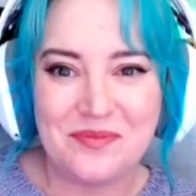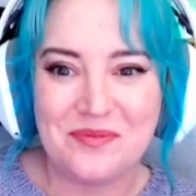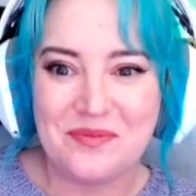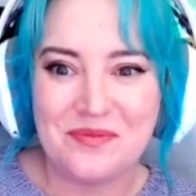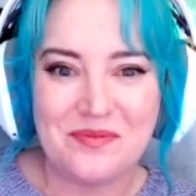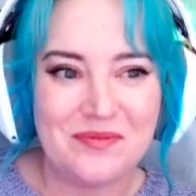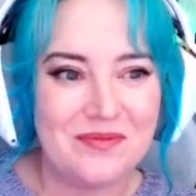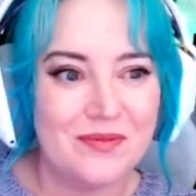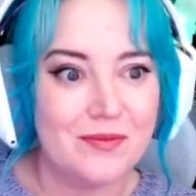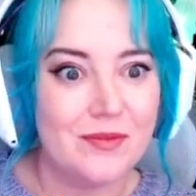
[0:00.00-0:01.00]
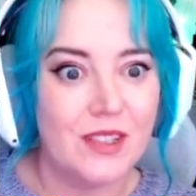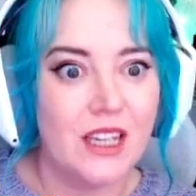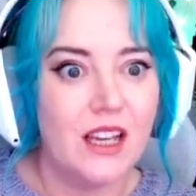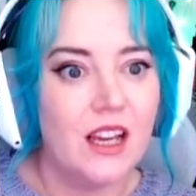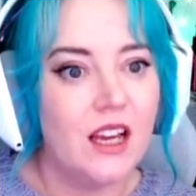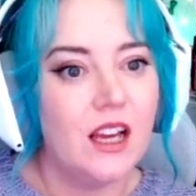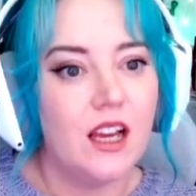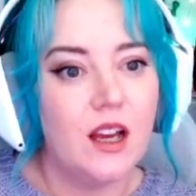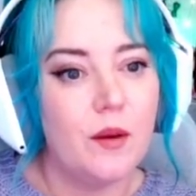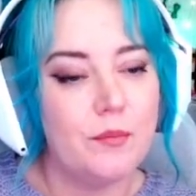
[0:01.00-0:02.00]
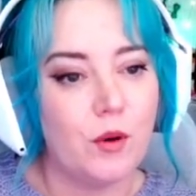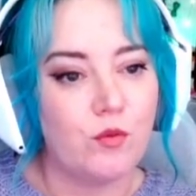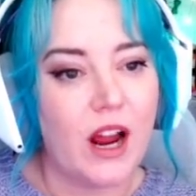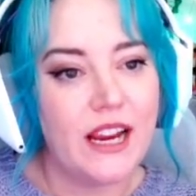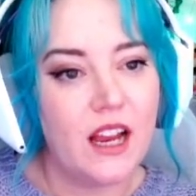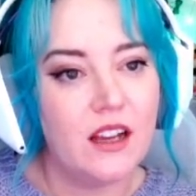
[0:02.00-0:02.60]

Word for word: Am I right?